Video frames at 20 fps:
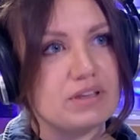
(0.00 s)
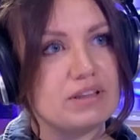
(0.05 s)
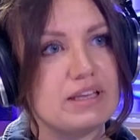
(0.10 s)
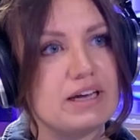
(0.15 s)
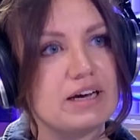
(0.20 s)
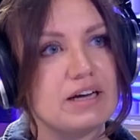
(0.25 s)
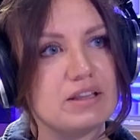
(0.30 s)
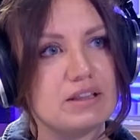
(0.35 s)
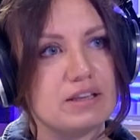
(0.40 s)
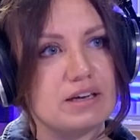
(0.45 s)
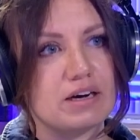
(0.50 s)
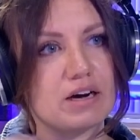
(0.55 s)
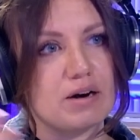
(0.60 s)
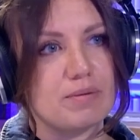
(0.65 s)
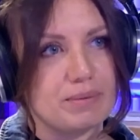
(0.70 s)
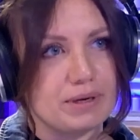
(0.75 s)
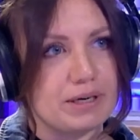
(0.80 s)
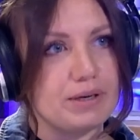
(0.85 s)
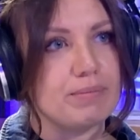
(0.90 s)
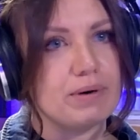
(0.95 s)
then the
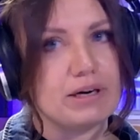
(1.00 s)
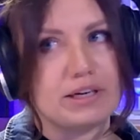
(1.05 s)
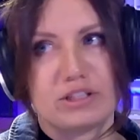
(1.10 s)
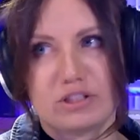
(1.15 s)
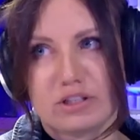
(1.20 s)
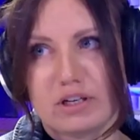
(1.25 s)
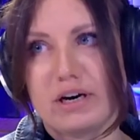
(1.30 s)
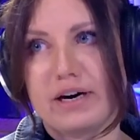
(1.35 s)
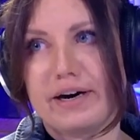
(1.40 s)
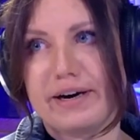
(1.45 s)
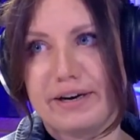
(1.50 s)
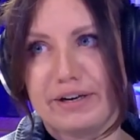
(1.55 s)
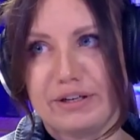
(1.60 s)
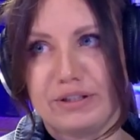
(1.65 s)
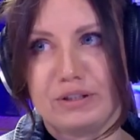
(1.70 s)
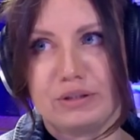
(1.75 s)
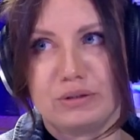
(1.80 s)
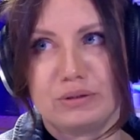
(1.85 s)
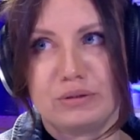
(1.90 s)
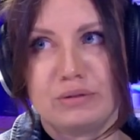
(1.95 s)
company might hire
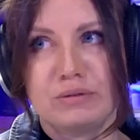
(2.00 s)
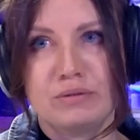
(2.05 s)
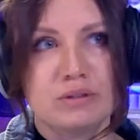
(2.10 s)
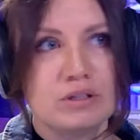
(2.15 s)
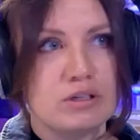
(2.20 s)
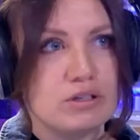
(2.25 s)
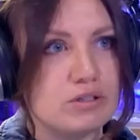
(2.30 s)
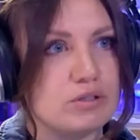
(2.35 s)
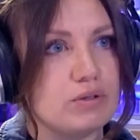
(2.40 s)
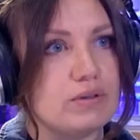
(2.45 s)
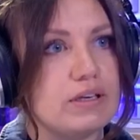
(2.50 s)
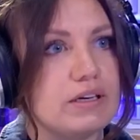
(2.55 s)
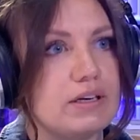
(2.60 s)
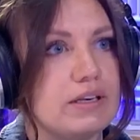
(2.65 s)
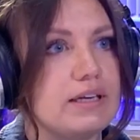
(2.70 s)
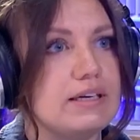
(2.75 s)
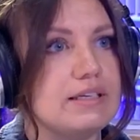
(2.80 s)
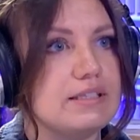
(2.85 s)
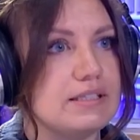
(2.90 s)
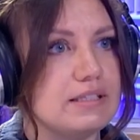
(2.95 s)
you, so
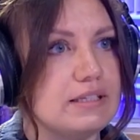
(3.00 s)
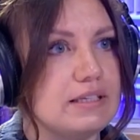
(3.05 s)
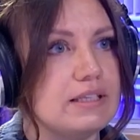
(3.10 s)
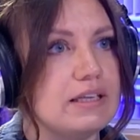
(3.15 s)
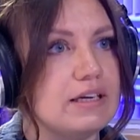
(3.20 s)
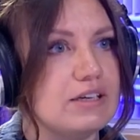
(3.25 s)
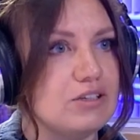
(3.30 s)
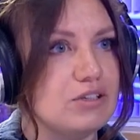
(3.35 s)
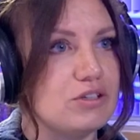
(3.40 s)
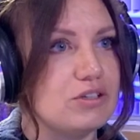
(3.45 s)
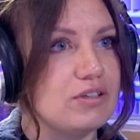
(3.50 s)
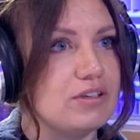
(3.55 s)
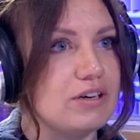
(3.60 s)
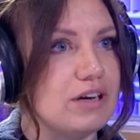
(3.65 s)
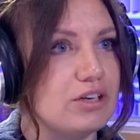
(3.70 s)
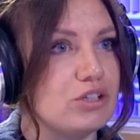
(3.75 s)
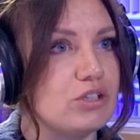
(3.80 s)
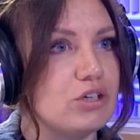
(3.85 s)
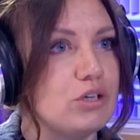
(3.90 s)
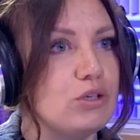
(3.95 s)
that they see that
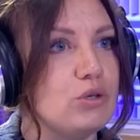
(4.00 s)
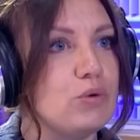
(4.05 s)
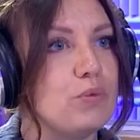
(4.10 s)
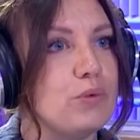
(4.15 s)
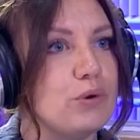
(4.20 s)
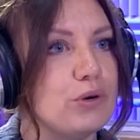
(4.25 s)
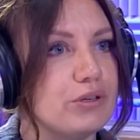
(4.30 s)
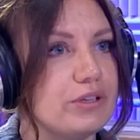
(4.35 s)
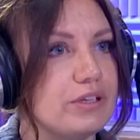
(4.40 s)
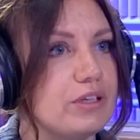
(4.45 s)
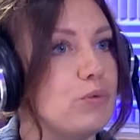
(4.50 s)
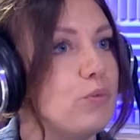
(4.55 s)
actually you're worth